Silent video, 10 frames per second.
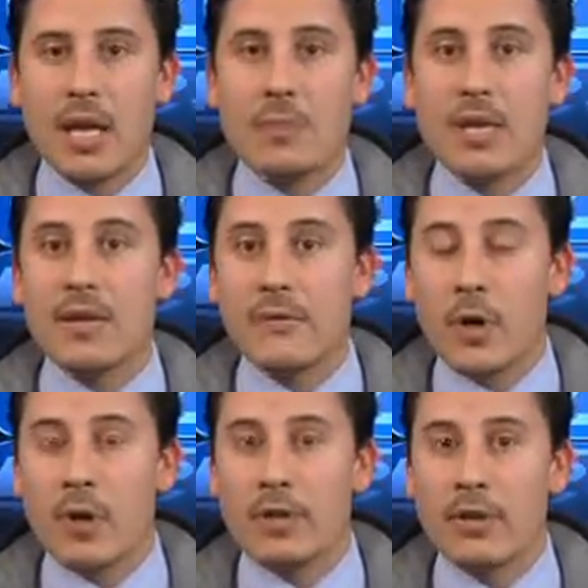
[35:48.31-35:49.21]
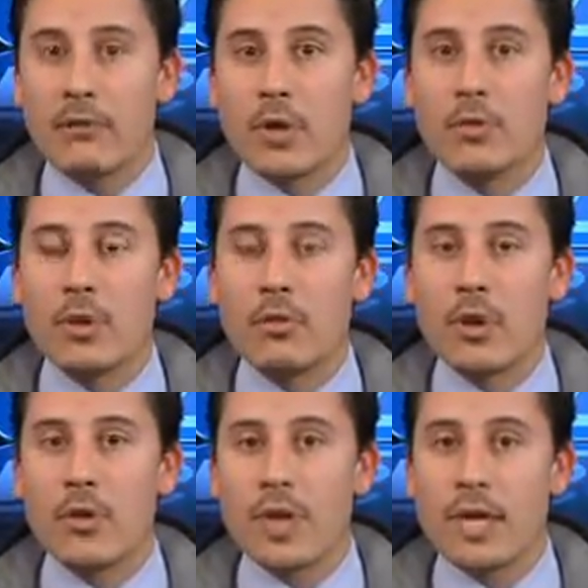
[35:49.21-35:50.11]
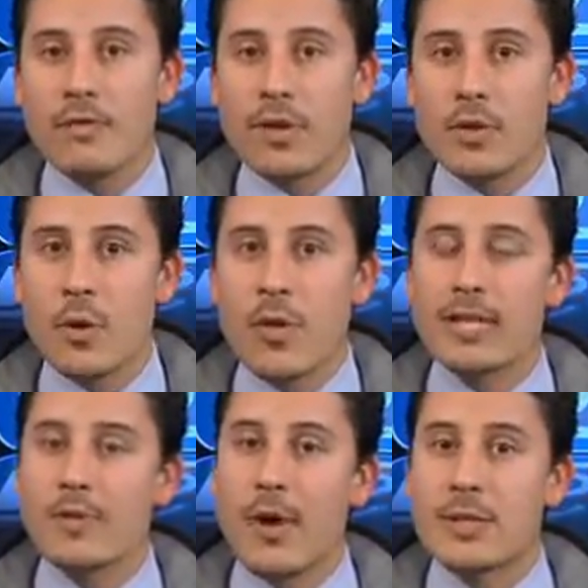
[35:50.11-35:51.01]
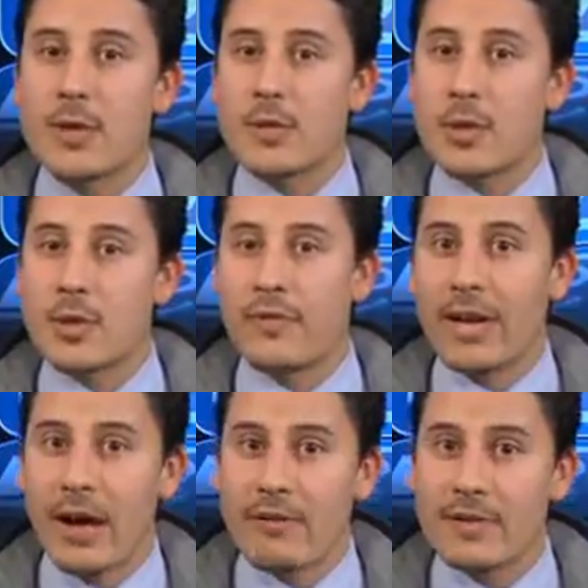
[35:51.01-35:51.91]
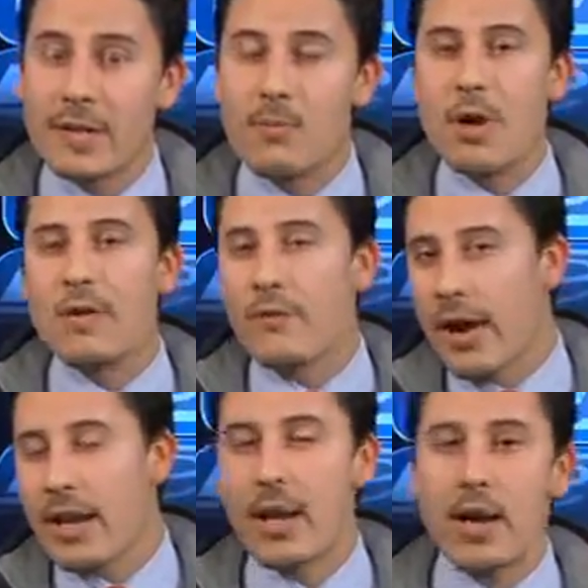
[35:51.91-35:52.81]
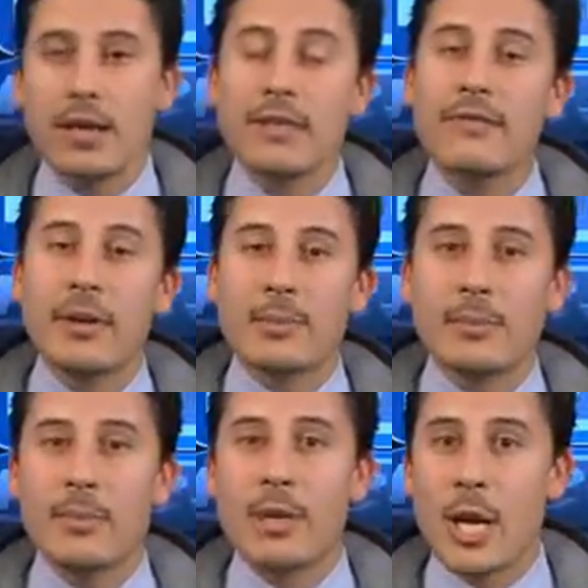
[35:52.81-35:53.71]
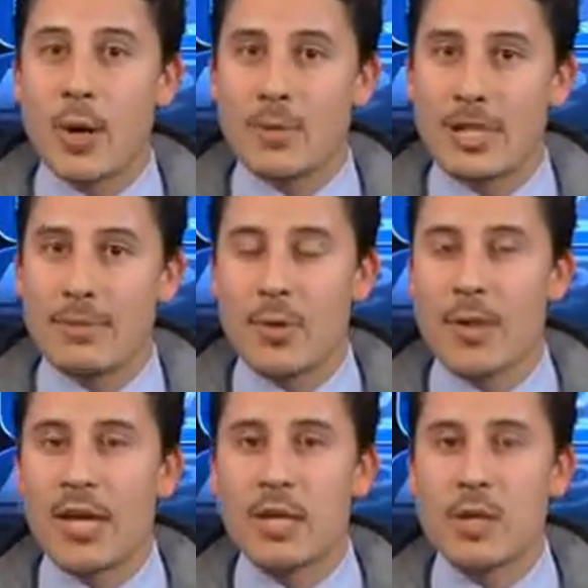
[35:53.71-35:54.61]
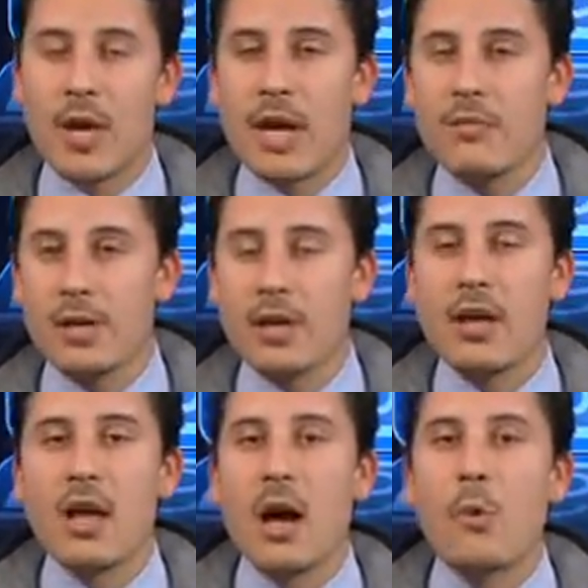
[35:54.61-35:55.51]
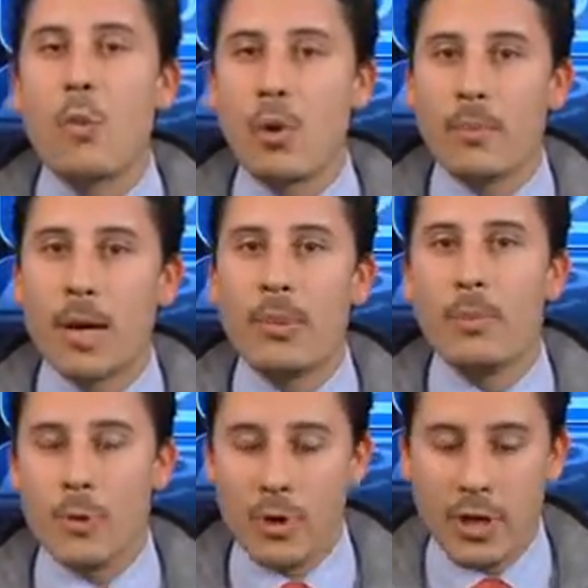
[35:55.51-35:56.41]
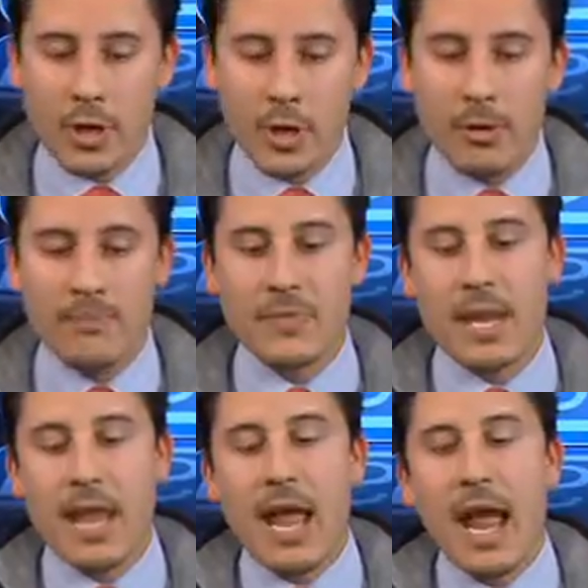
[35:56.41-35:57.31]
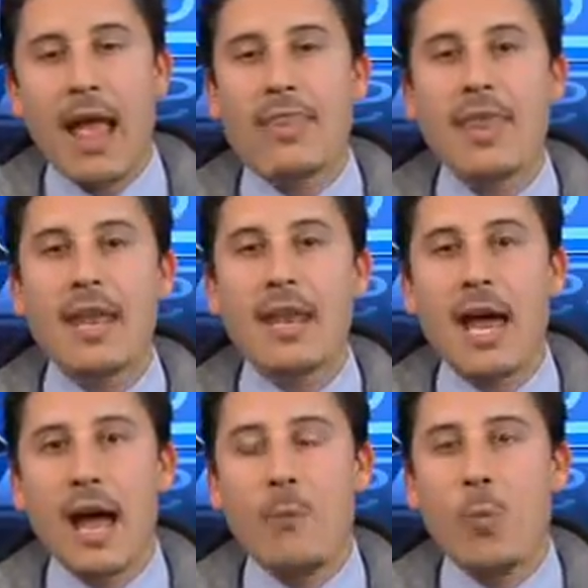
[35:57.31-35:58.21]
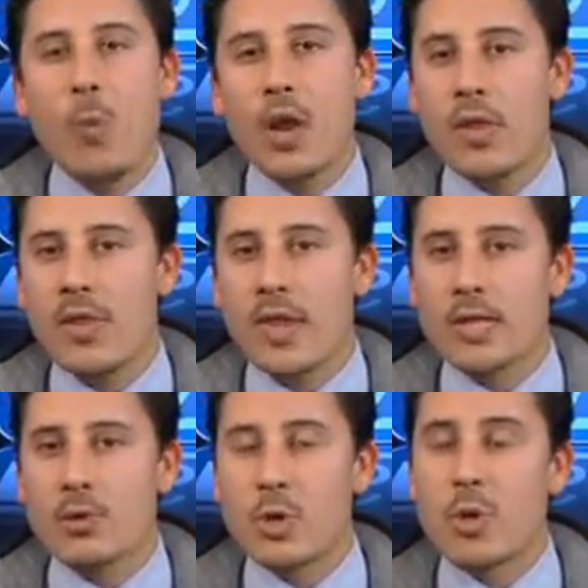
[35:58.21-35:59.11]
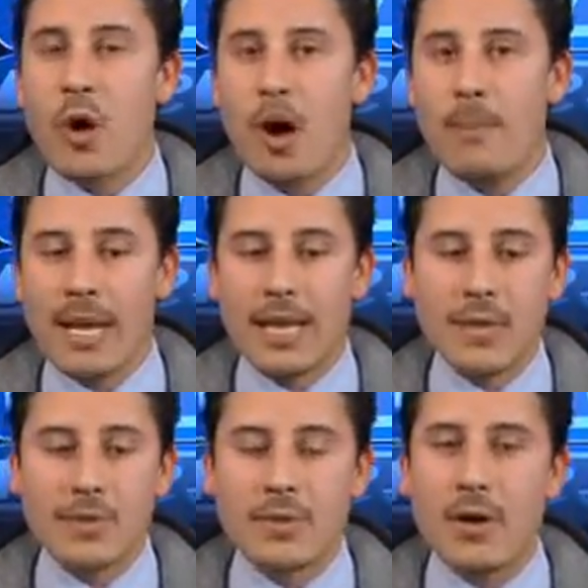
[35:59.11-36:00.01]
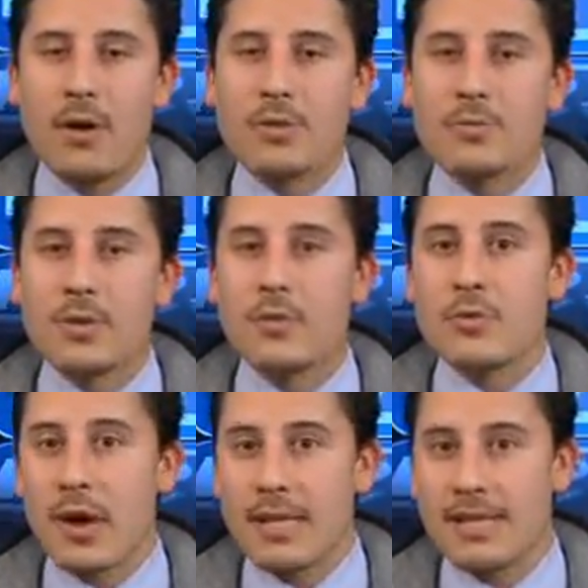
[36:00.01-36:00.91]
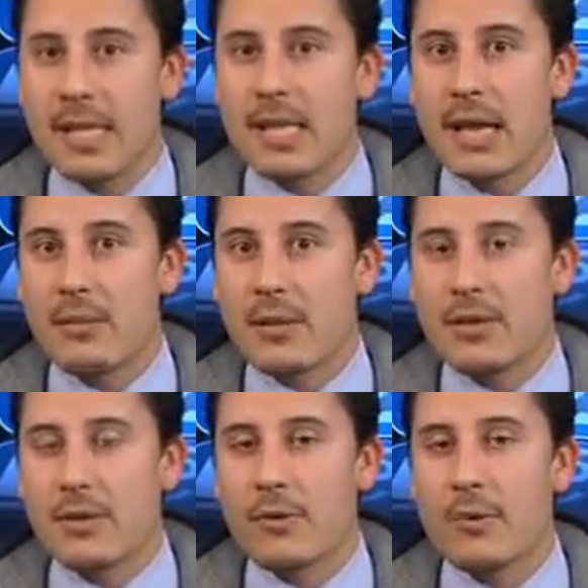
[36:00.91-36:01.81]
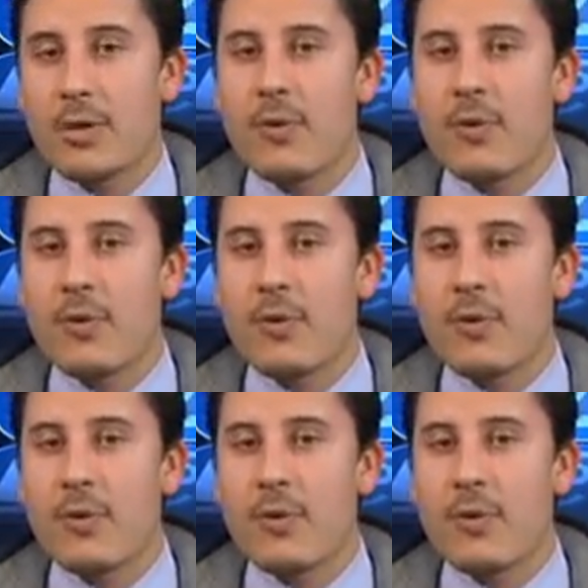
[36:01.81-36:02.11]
can be difficult if you don't know the individual. That's why it's always good to find out if someone, a friend, colleague, family member knows them, so they can do kind of a warm-up, a pre-call. And then one of the things when you are making those calls, when you are sitting down with that donor,